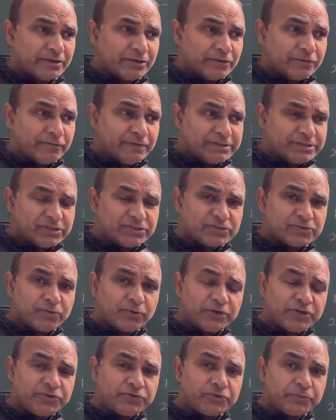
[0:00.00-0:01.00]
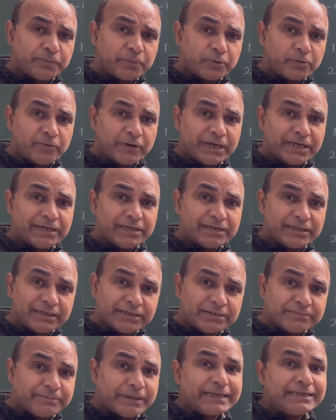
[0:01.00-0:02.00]
which is going to provide
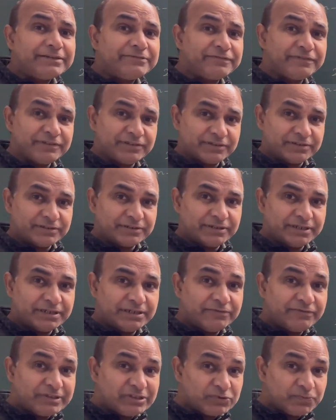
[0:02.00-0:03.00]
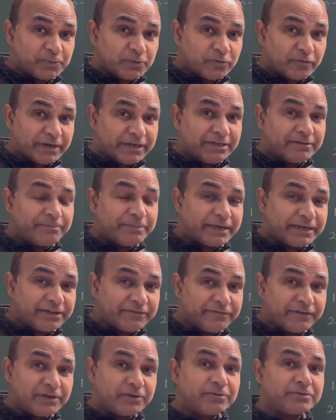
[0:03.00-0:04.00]
it benefit, yani which provide
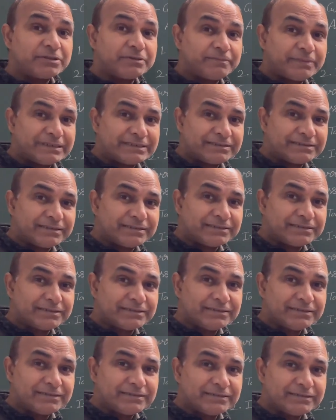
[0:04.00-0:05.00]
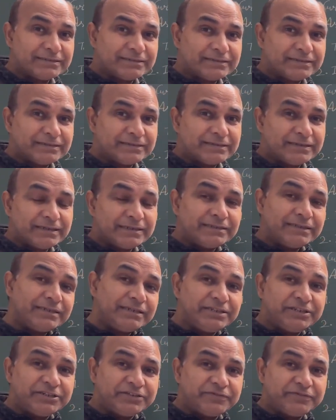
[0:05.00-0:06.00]
benefit to the business in the
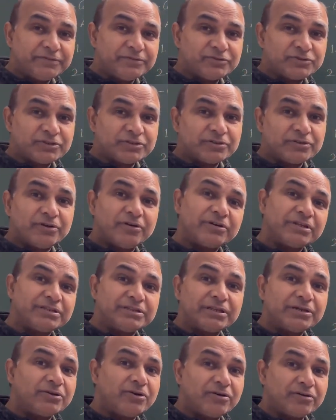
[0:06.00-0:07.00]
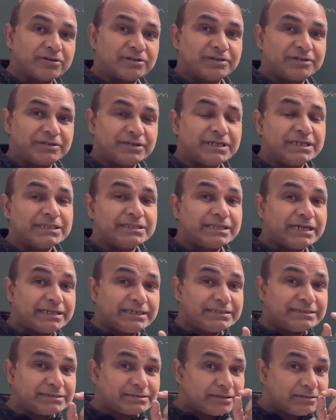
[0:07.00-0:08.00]
near future or in the long run. That
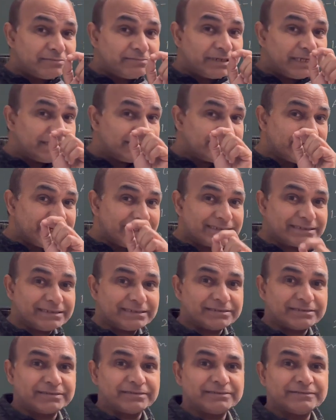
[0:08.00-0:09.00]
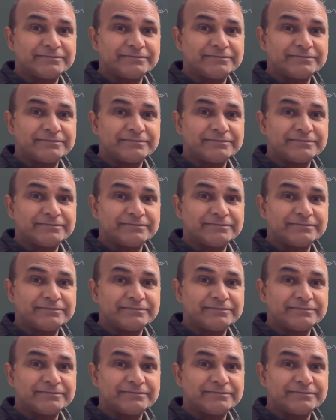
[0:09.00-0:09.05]
is termed as asset.